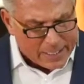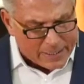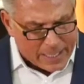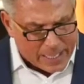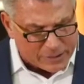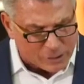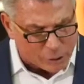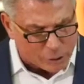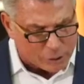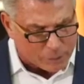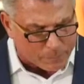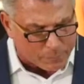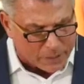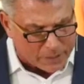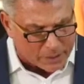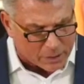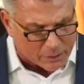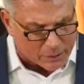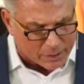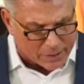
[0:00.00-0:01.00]
That should
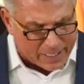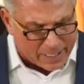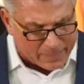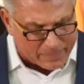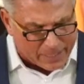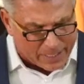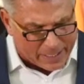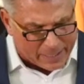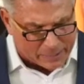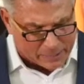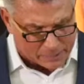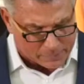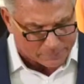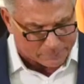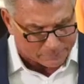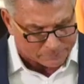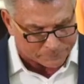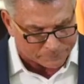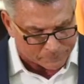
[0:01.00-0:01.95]
bring a good amen.